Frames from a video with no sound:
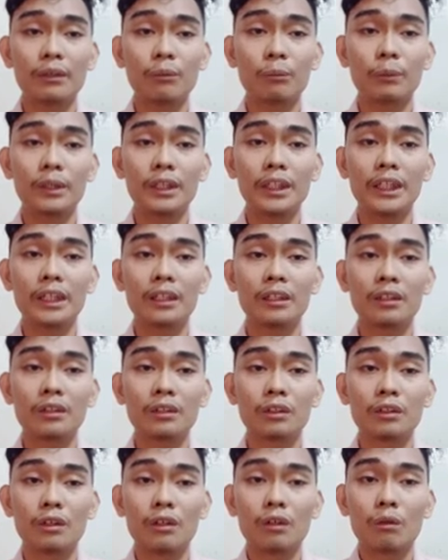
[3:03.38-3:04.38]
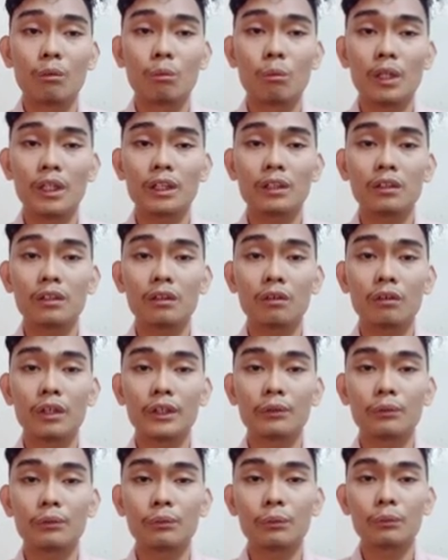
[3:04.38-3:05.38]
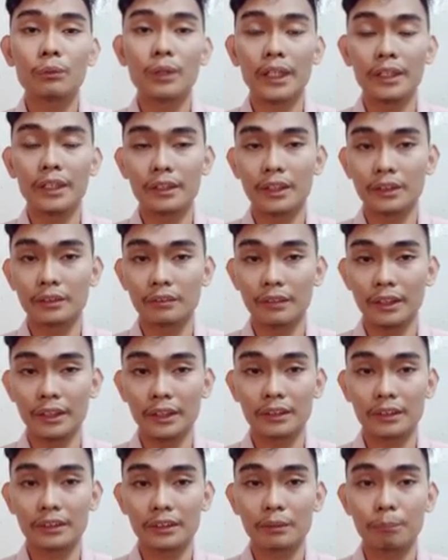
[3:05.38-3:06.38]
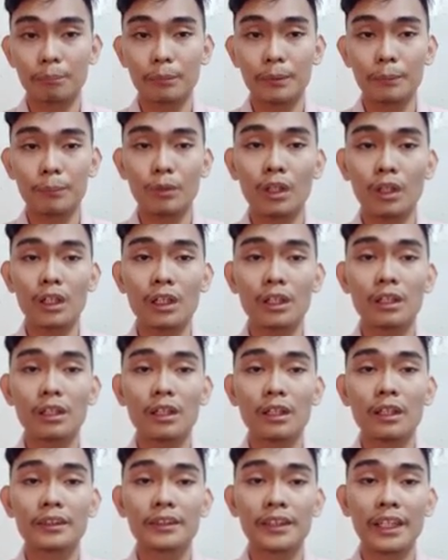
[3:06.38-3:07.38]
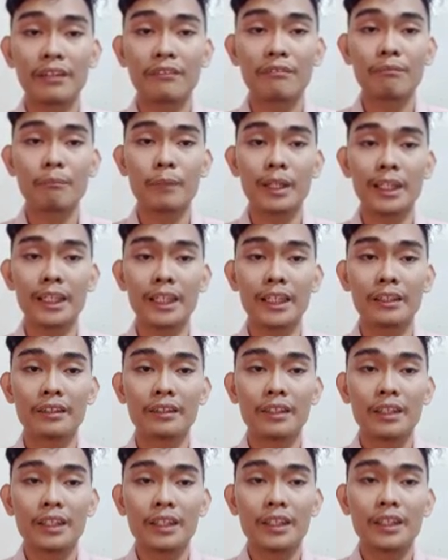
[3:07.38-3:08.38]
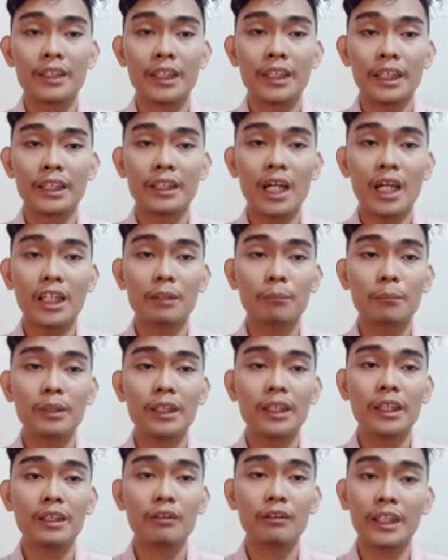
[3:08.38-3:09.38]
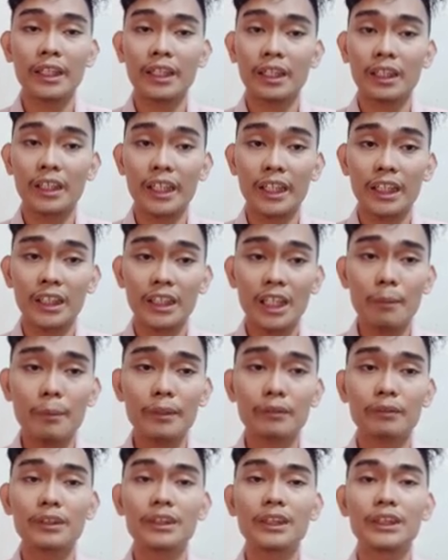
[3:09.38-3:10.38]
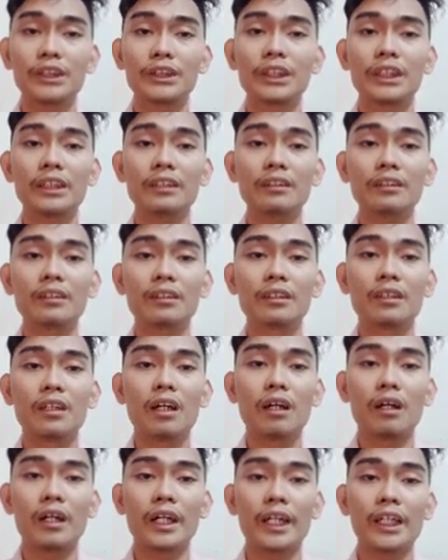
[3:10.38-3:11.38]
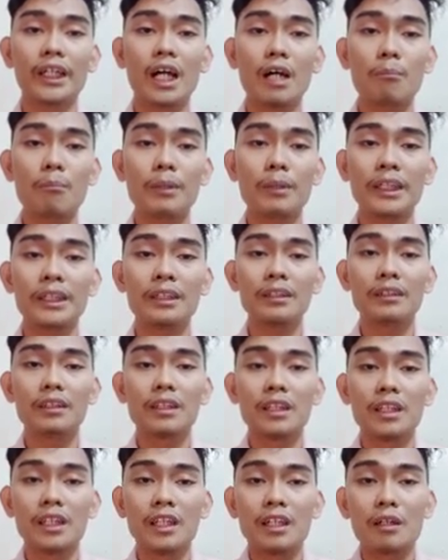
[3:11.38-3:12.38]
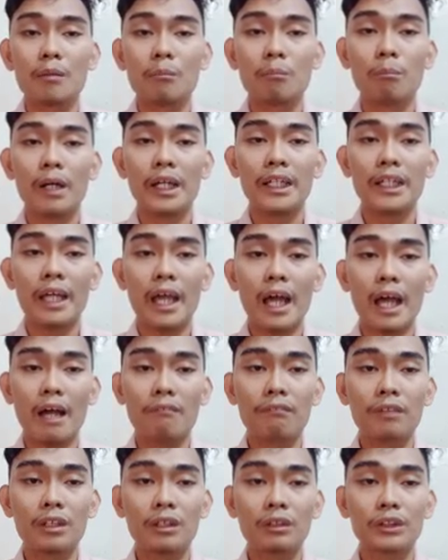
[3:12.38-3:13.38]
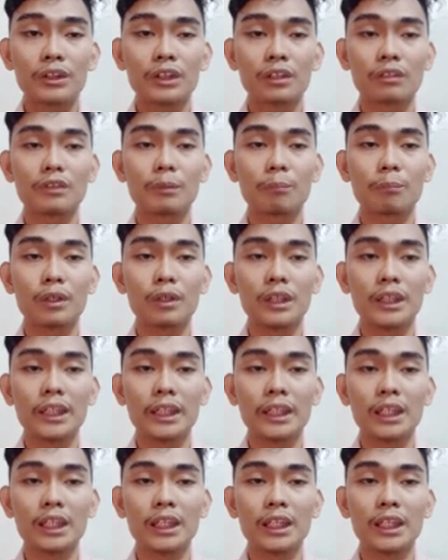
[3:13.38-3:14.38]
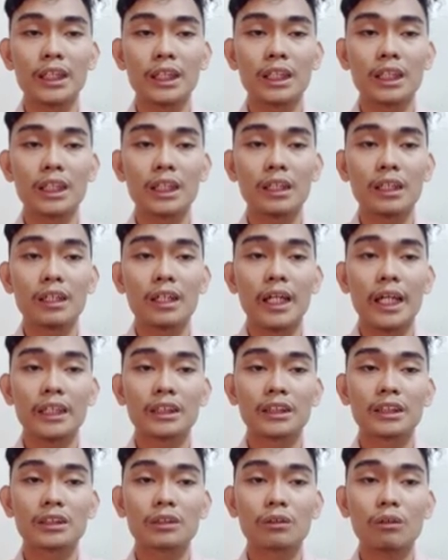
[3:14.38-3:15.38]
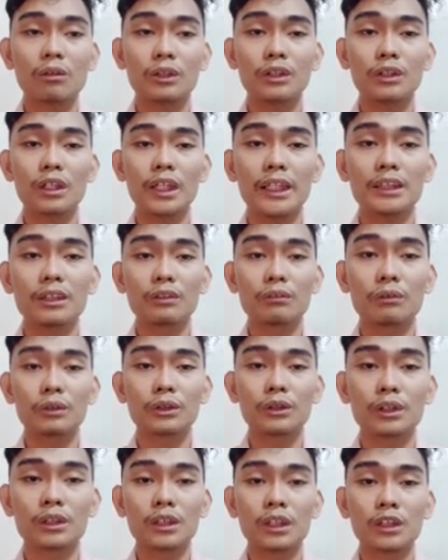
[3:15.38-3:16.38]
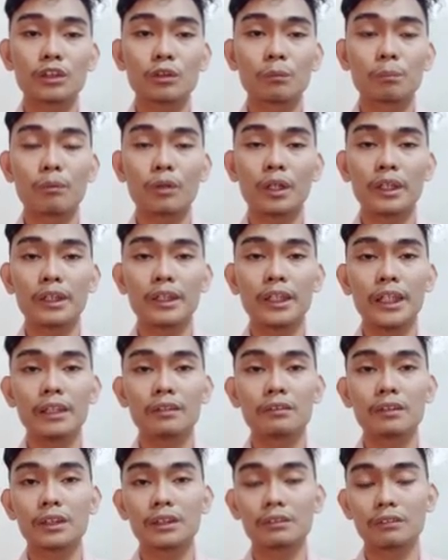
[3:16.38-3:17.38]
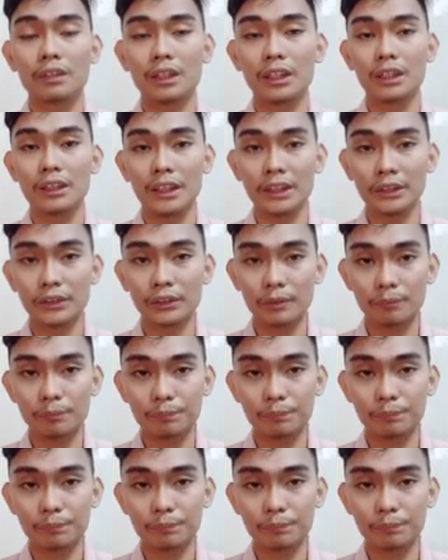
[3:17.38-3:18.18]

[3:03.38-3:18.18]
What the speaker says: within one or two industries. People save money. The economy or the economic transition are accompanied by the evolution of the political and social institutions that support the industrialization.